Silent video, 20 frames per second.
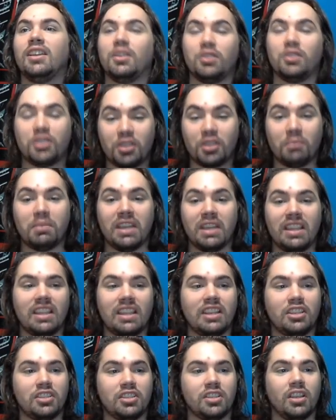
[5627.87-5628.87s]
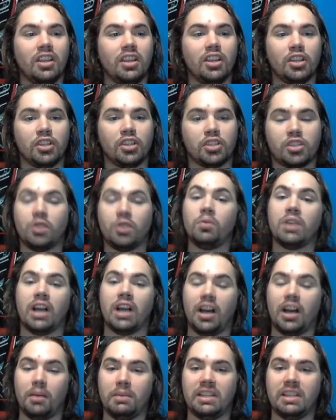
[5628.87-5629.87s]
something that is so
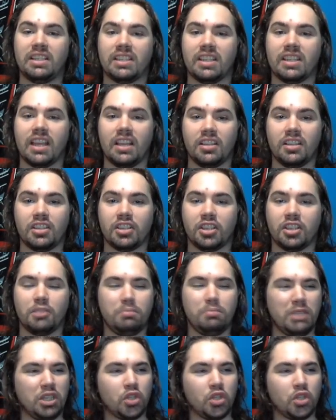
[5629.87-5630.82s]
common sense can be